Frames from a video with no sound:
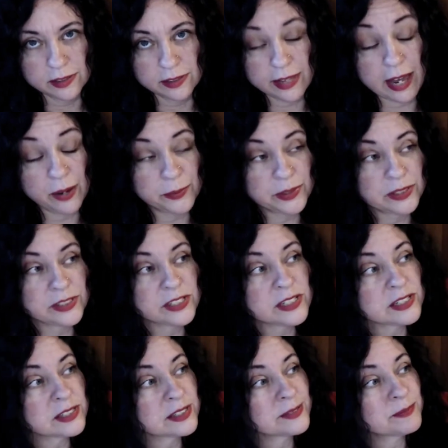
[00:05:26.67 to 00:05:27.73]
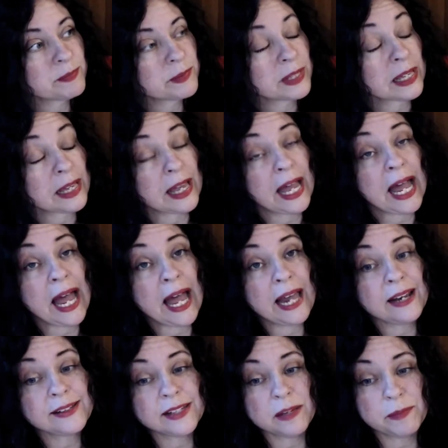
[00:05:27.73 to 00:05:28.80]
That one just
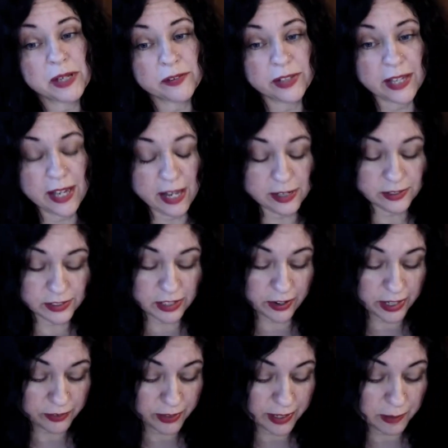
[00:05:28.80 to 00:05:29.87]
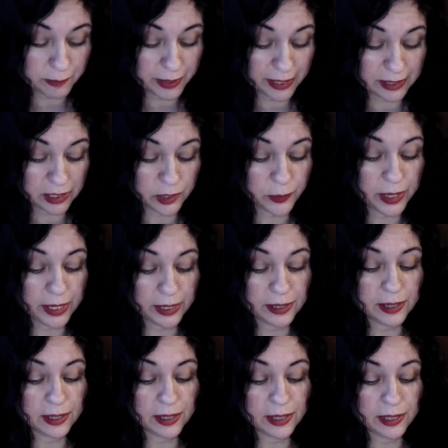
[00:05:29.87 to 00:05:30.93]
kind of tipped me over the edge. Sorry to read it, but you know
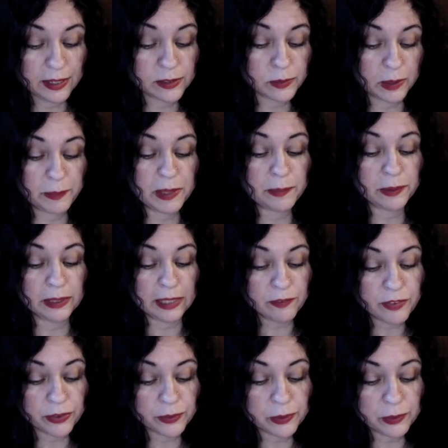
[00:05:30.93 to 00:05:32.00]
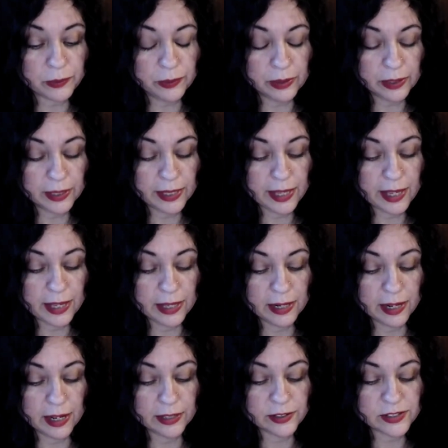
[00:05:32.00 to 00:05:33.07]
what? It is what people live through, and
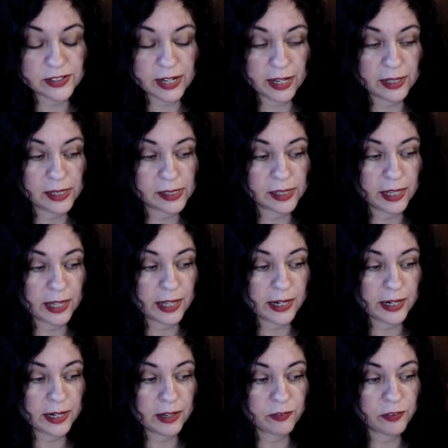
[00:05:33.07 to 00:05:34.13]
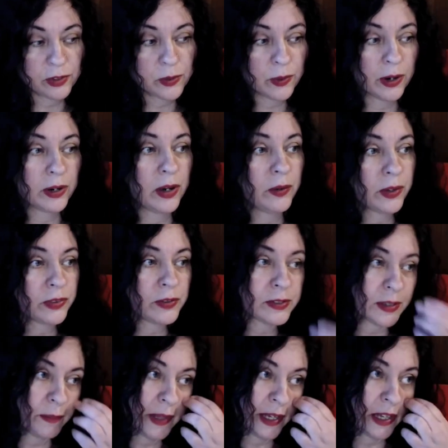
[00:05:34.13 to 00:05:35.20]
understanding that if you are going through
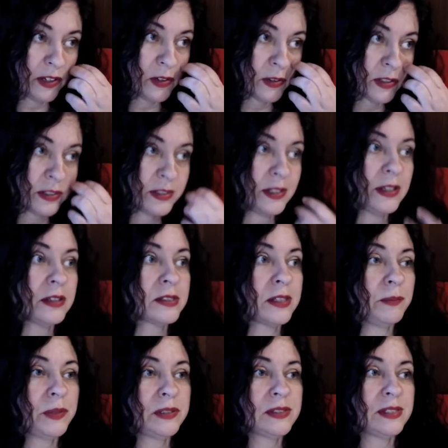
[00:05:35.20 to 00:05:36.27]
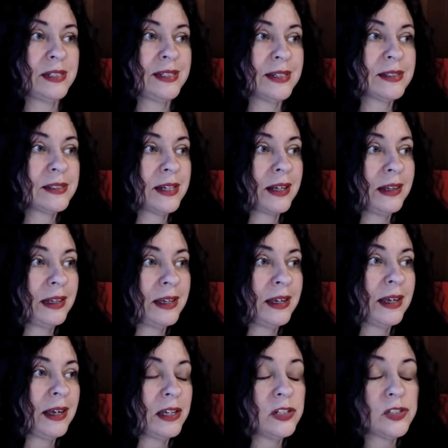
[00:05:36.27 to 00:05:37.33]
something and you're seeing someone
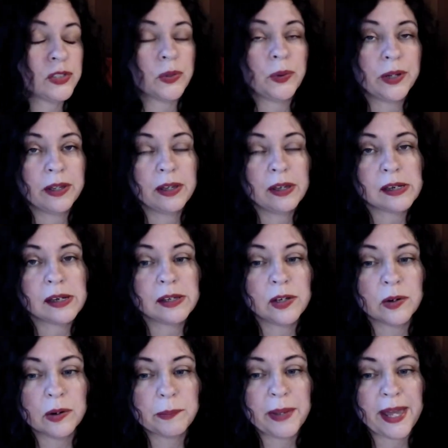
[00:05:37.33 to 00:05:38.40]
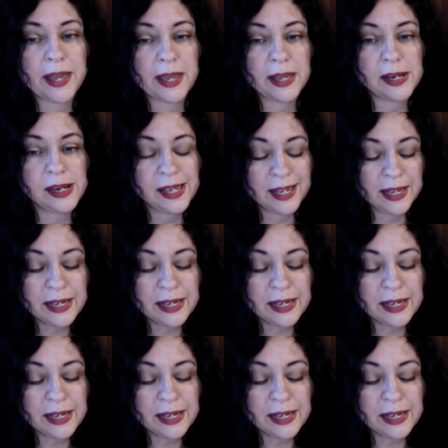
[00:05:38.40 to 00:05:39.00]
sadistically enjoying your pain,